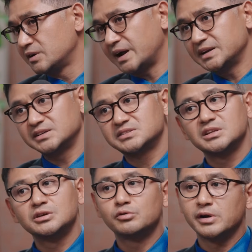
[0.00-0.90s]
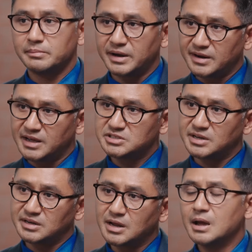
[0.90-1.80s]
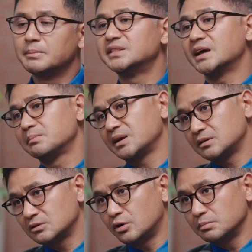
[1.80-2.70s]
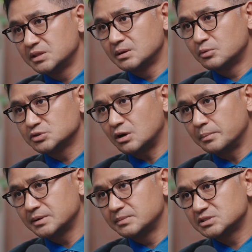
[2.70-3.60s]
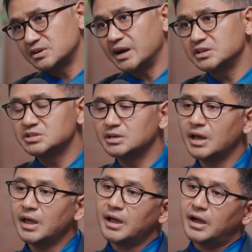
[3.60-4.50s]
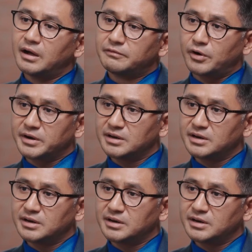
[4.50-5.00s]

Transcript: or High Tech City, you go and buy Raheja REIT. But that may not be the most optimal strategy for an